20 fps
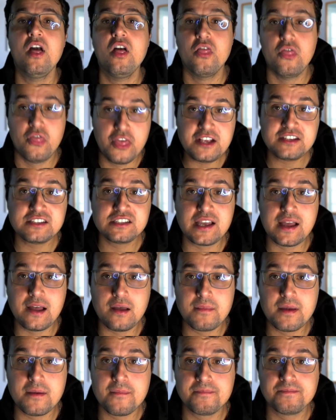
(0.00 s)
this
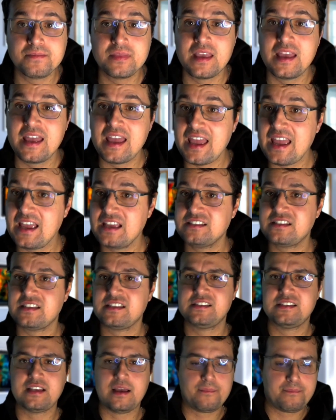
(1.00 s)
album is
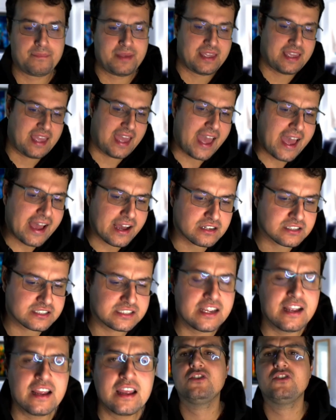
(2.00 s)
something else.